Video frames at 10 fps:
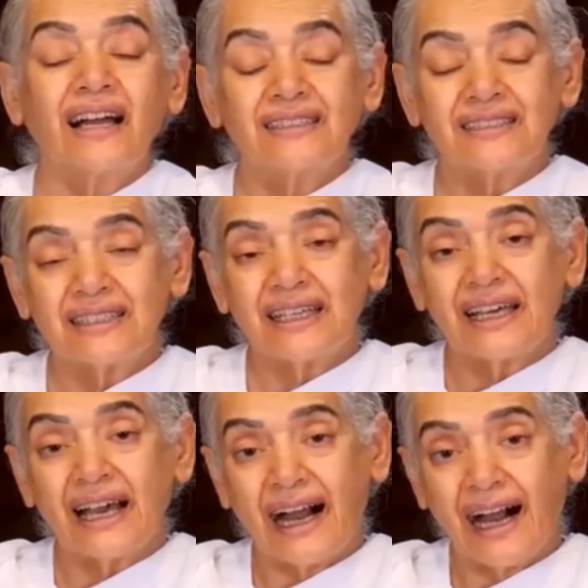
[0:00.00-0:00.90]
and
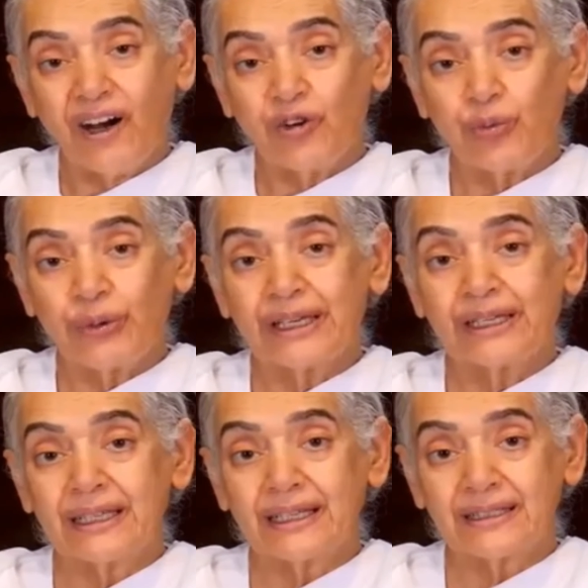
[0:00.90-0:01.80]
see how we
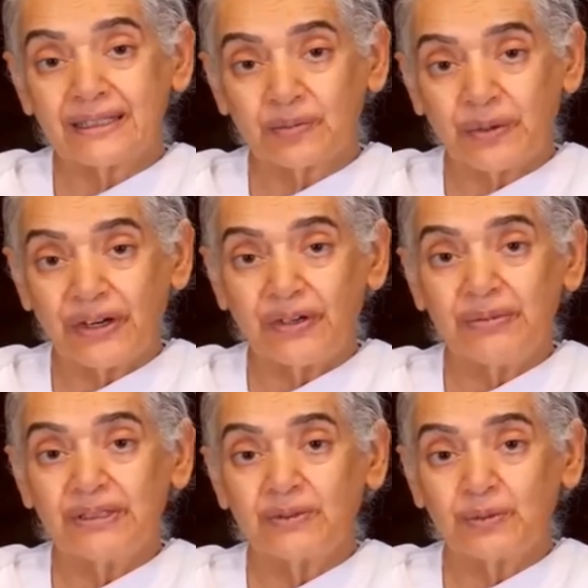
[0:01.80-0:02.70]
can
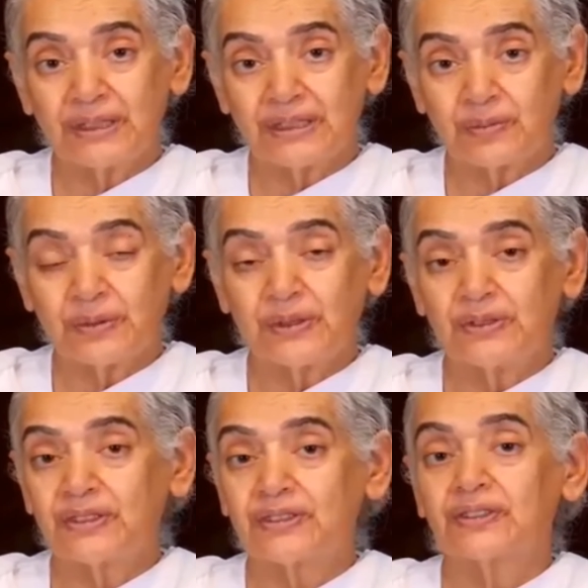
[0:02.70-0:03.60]
experiment with this
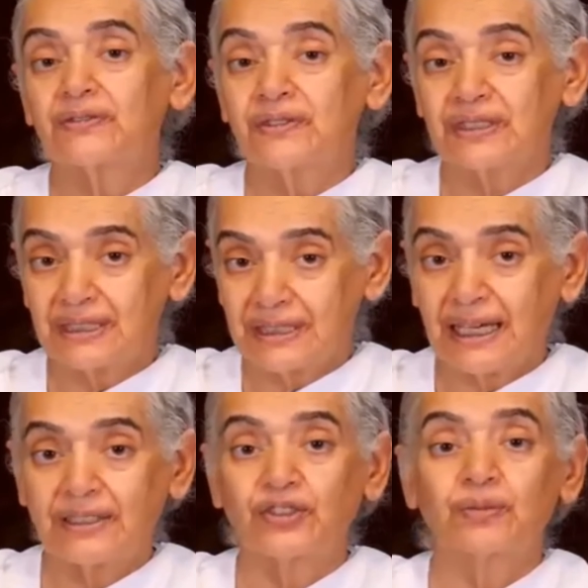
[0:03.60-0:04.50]
process of
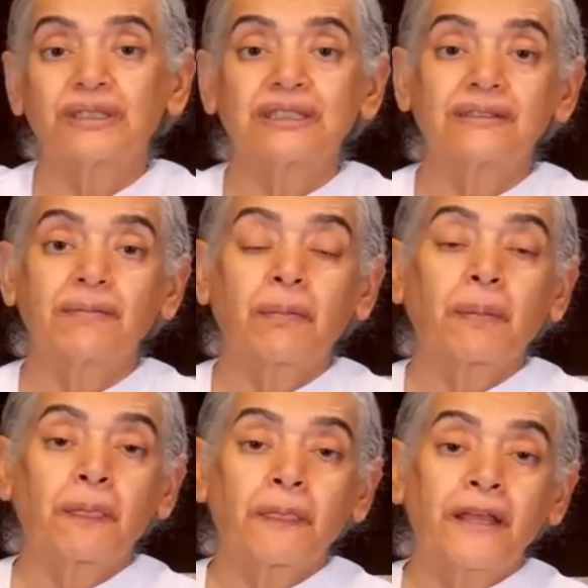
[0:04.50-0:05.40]
detachment.
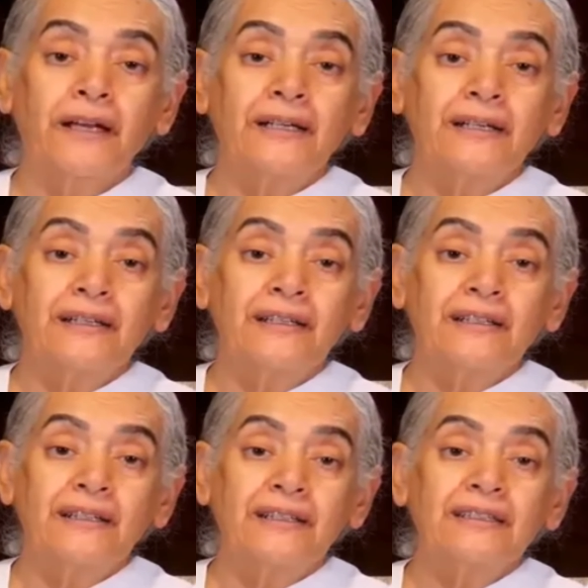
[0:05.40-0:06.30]

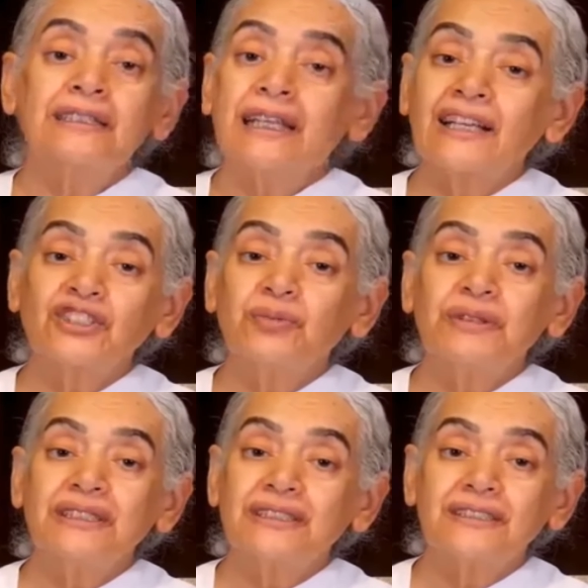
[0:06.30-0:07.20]

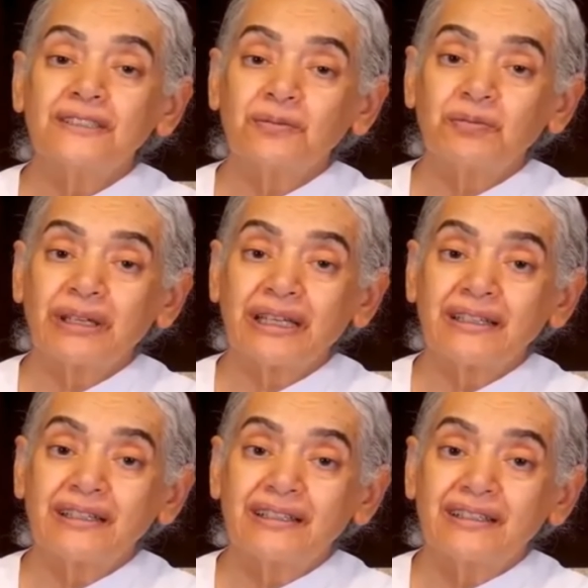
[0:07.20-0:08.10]
Detachment doesn't
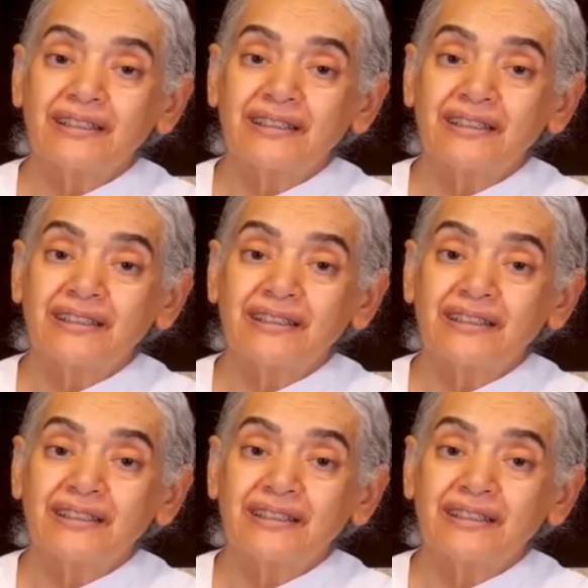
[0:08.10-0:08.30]
mean